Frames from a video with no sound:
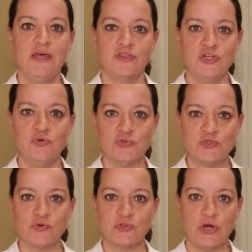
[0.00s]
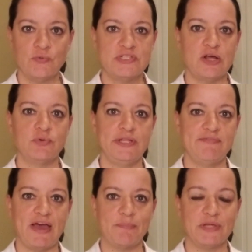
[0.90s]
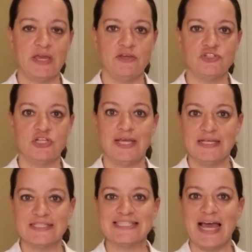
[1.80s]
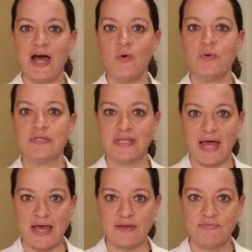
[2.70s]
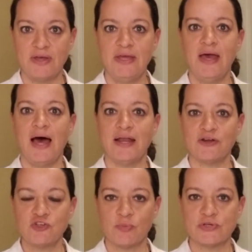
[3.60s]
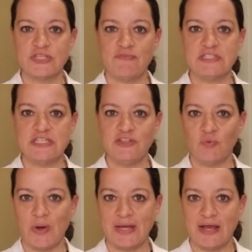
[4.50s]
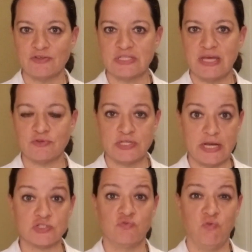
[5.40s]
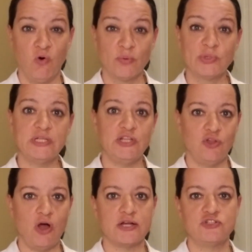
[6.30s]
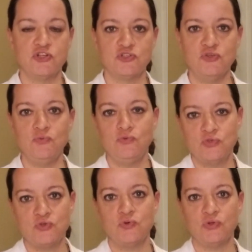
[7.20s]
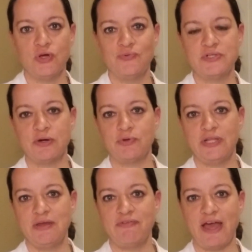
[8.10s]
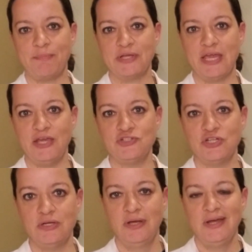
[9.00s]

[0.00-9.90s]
The new student loan debt relief application is now live. On October 17th, the White House announced it has formally launched its new student loan debt relief application.